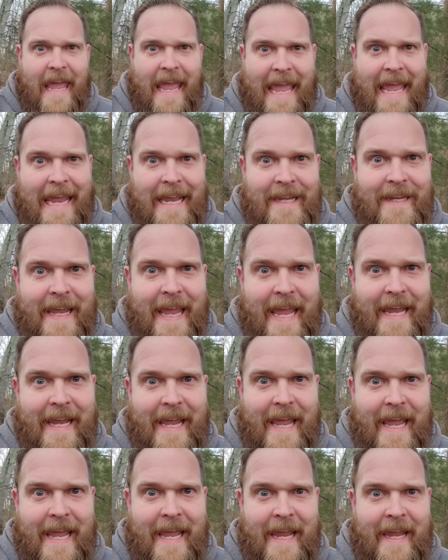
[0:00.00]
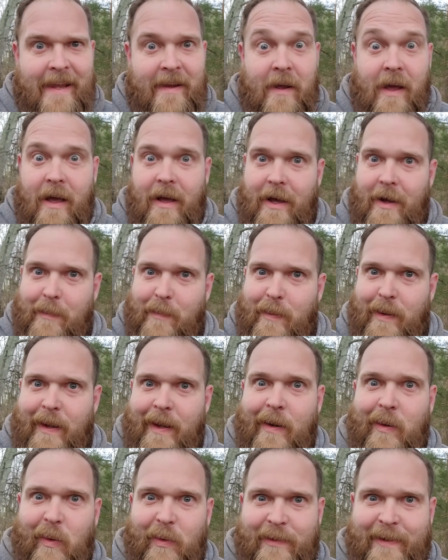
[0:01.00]
aka a
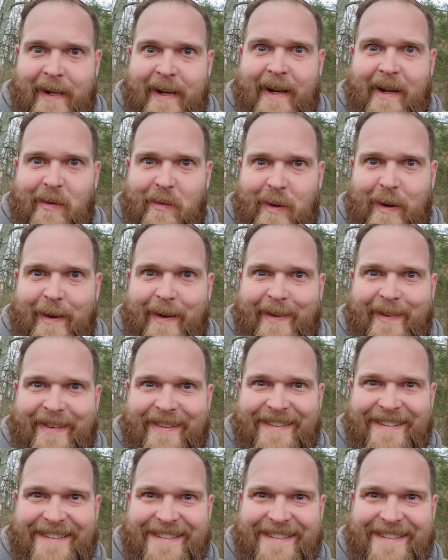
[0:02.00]
Pickletenny rail,